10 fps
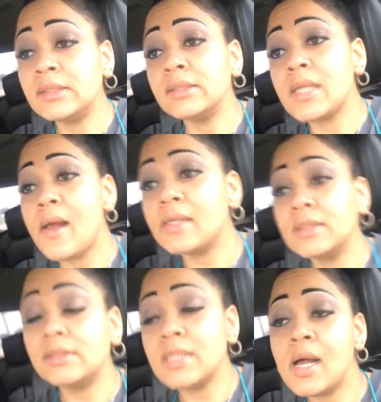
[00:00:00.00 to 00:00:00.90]
I
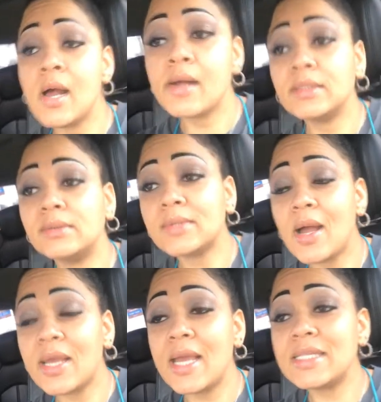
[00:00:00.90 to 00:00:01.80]
can't say
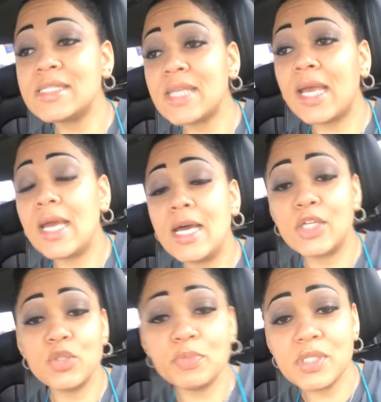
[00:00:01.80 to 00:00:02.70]
100% better,
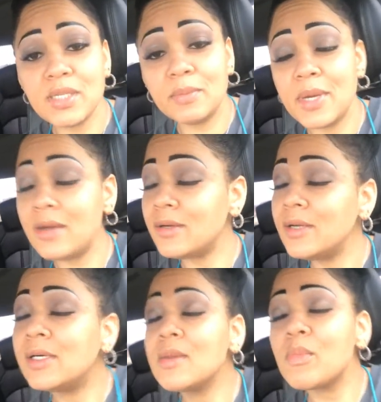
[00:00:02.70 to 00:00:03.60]
but I'm feeling a
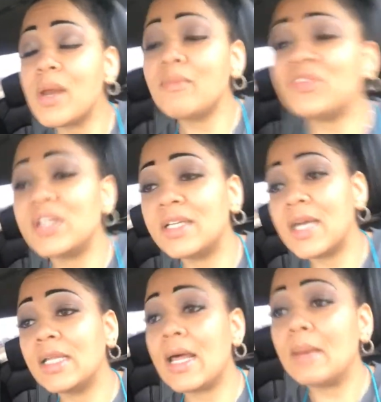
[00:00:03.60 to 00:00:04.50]
lot better.
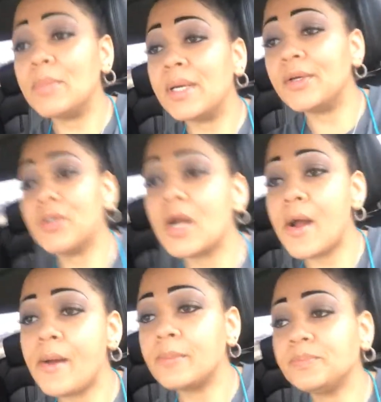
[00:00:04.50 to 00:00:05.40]

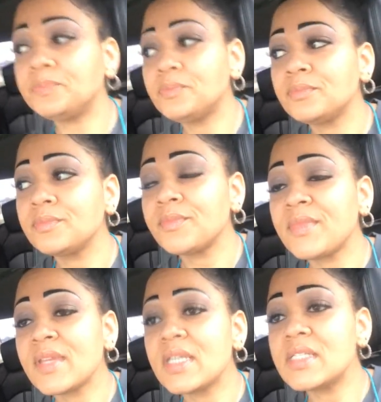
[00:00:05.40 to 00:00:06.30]
So
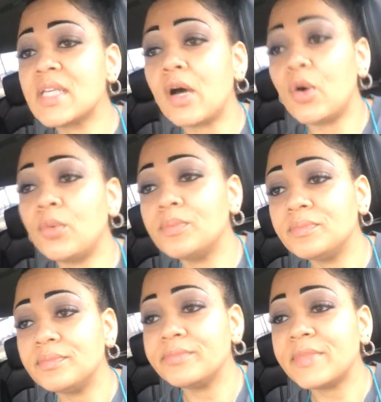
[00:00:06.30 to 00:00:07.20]
I guess I
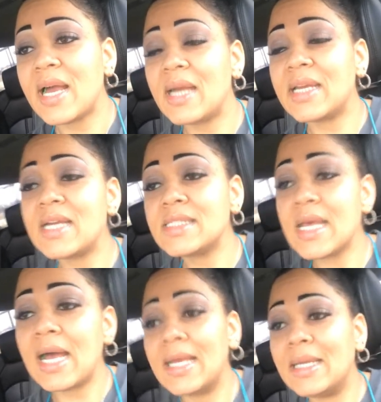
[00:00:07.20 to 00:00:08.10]
am kind of